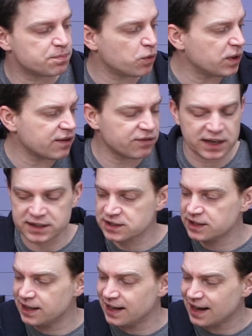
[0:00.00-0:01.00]
but we haven't
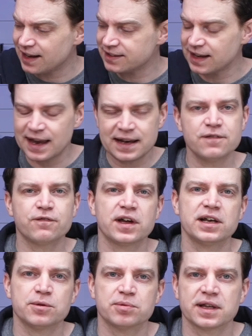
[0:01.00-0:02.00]
actually had any
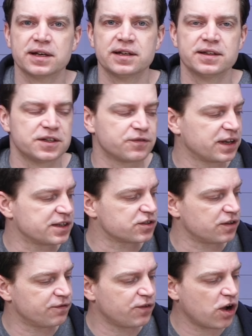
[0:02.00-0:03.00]
failure with any of these fans
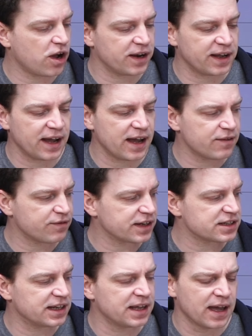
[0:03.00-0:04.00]
so far, and I have
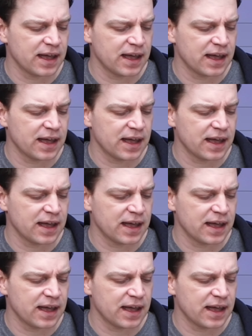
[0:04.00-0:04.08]
actually